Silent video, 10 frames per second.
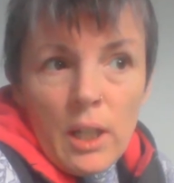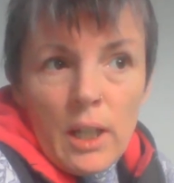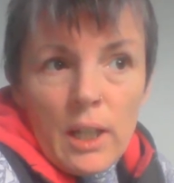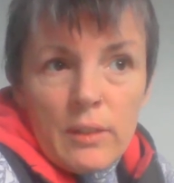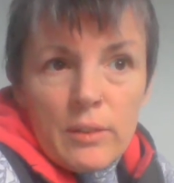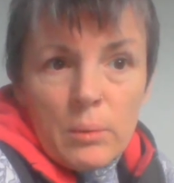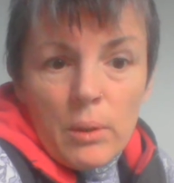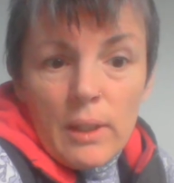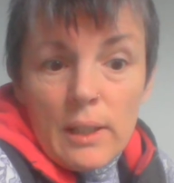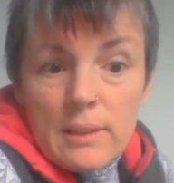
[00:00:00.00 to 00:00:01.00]
If you want
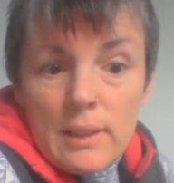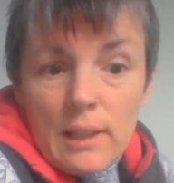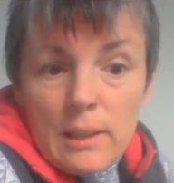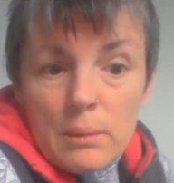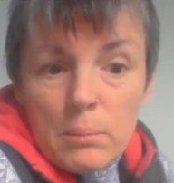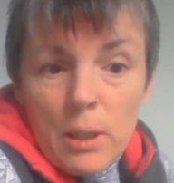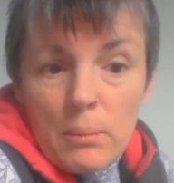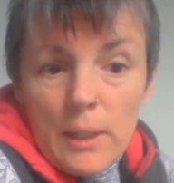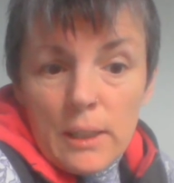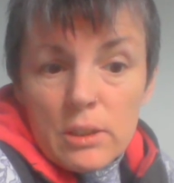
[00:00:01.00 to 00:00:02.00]
that side of your bottom
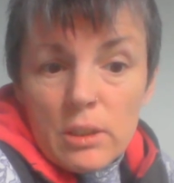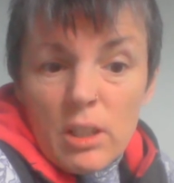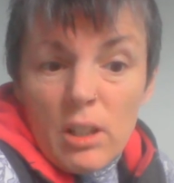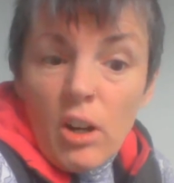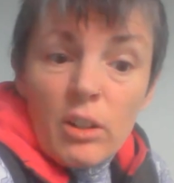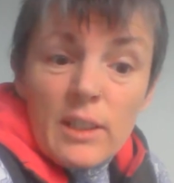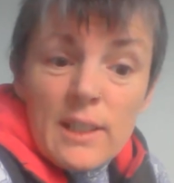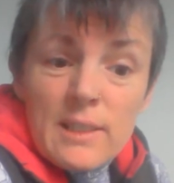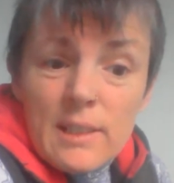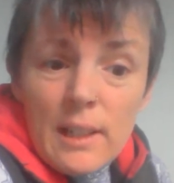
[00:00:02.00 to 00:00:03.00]
edge on the
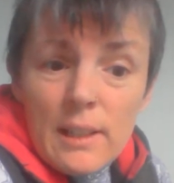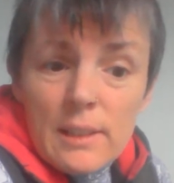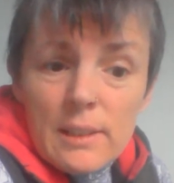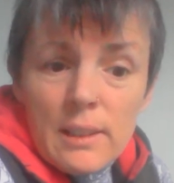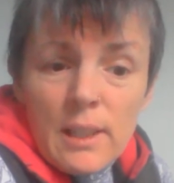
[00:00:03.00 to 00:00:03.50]
inside,